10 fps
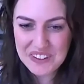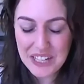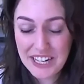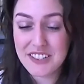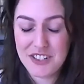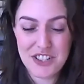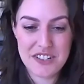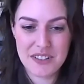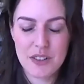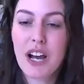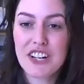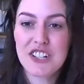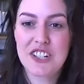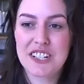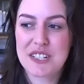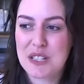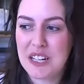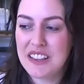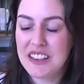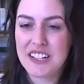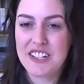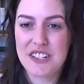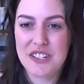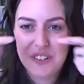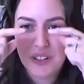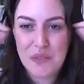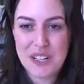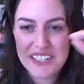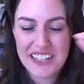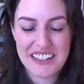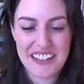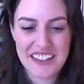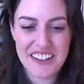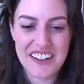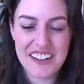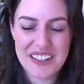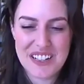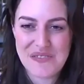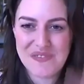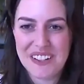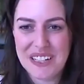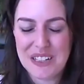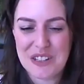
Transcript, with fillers: I, she's actually she's in this. She's doing winged eyeliner. Um, in